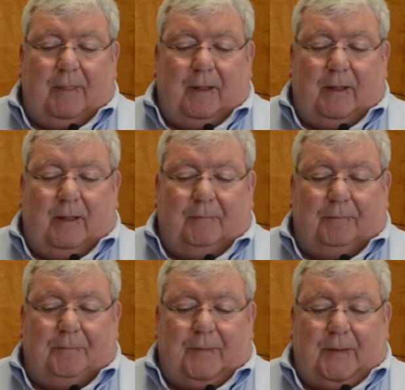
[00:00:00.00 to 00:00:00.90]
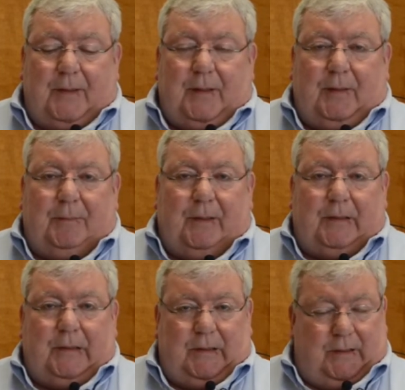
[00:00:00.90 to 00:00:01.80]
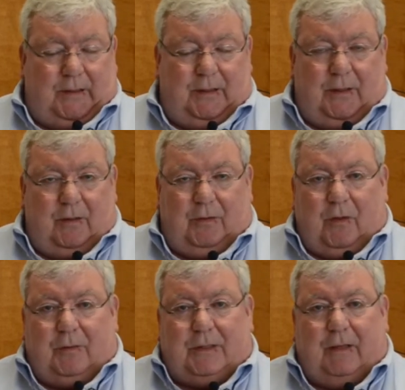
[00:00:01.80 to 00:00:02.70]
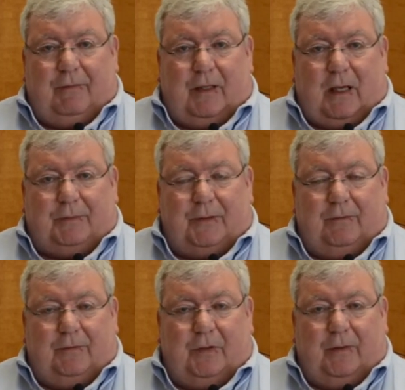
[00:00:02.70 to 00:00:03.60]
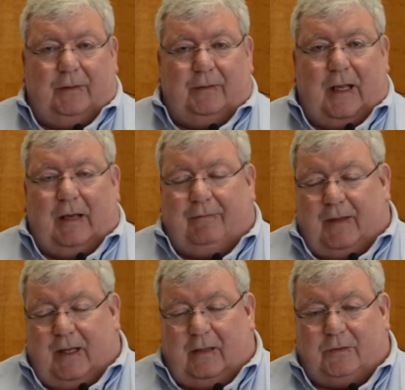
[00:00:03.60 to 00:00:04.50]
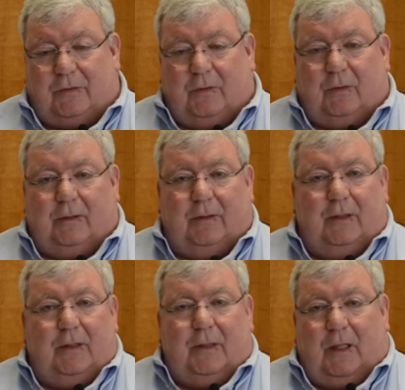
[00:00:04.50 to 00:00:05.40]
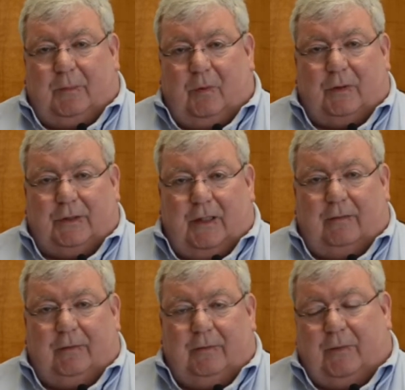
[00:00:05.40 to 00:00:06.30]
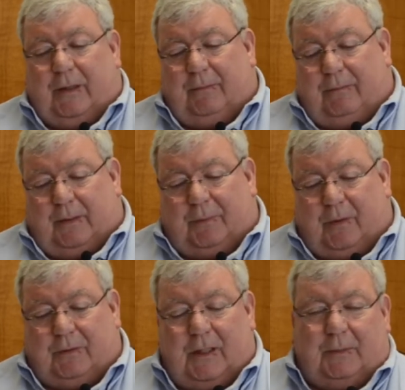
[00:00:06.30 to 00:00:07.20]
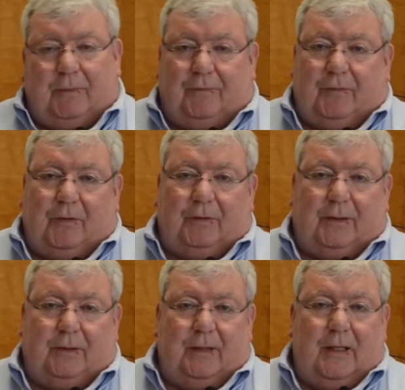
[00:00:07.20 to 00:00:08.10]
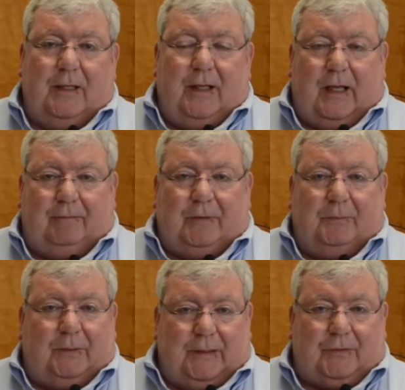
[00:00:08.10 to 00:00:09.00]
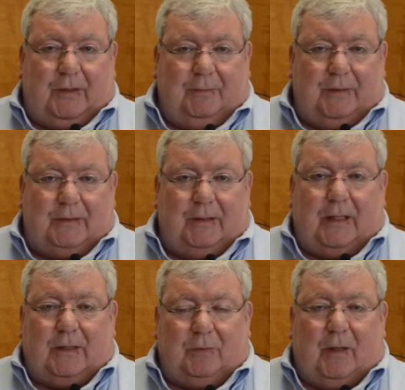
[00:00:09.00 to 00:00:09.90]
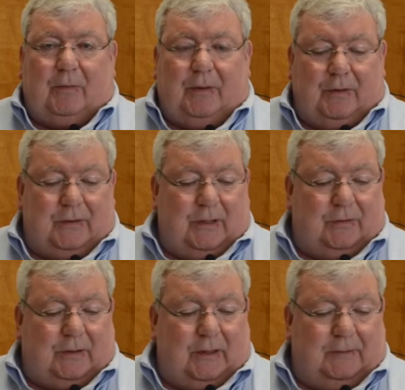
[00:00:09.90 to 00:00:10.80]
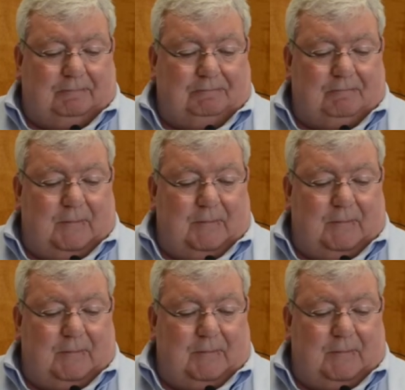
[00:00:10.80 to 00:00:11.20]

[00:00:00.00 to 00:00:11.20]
But you always have the option of doing half the house or a portion of it. We at ProTech prefer to have complete treatments, and that's why we use Centricon.